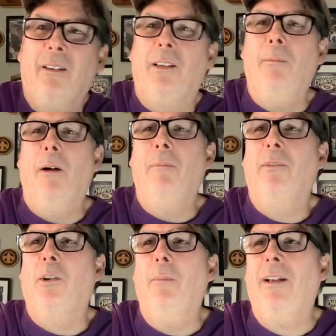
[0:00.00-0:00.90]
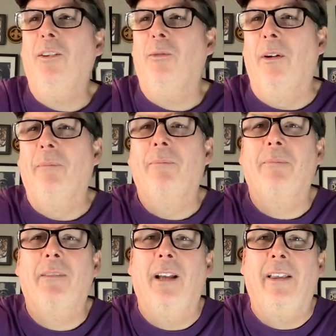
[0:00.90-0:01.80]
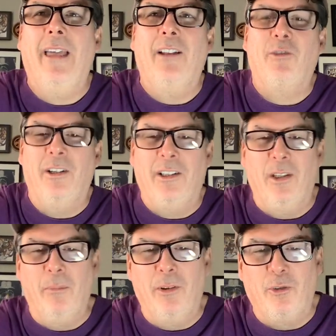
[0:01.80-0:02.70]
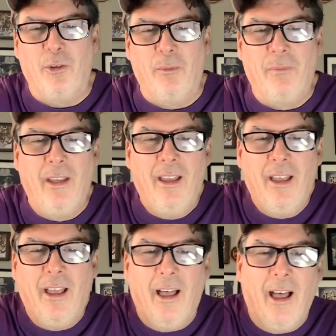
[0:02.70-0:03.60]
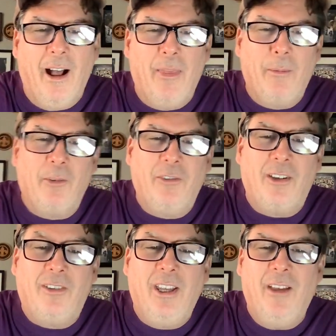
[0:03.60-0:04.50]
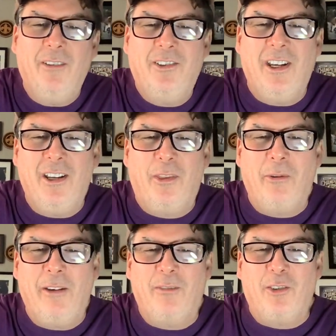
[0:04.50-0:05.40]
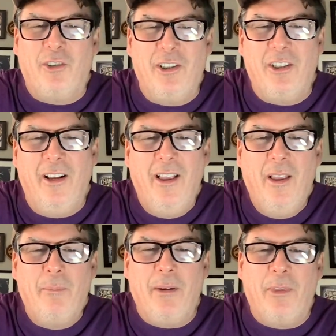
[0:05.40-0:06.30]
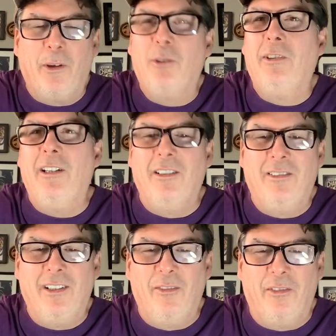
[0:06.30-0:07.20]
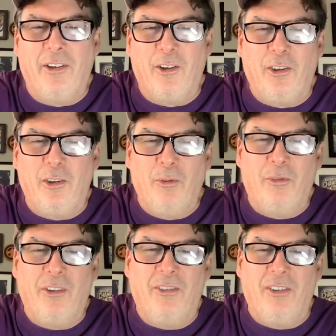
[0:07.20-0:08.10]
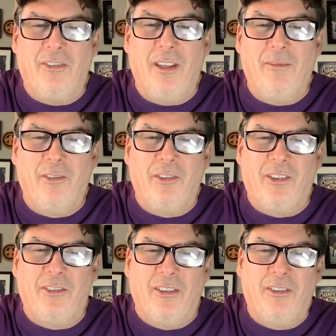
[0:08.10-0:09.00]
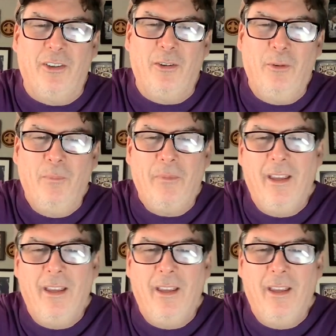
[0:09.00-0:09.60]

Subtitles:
Come on, let's go back this way. Got a cat trying to get in the picture here. Number 6, 17-3, Virginia beat 13-10 Syracuse 67-62.